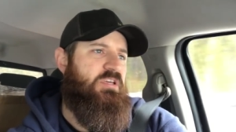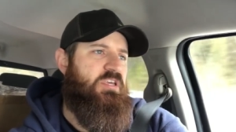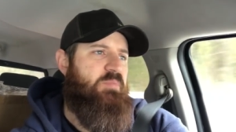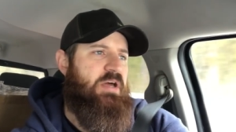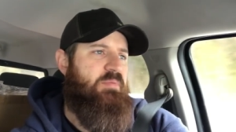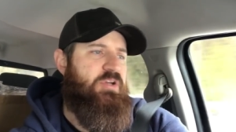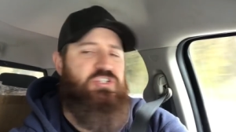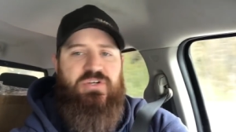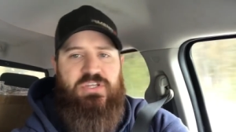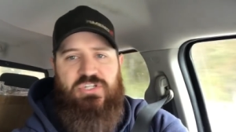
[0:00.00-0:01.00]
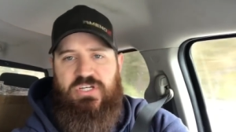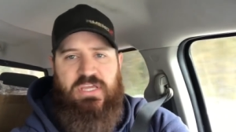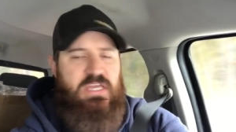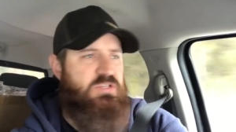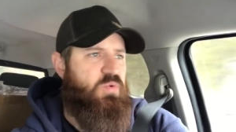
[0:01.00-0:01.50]
you better make sure that you can
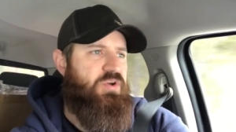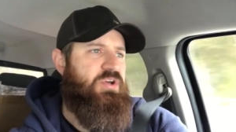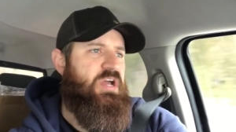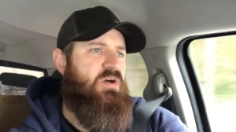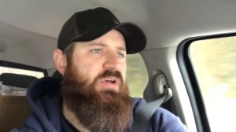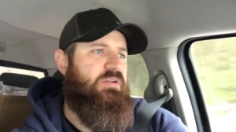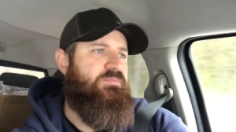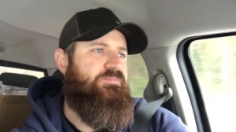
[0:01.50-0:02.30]
get to where you're going.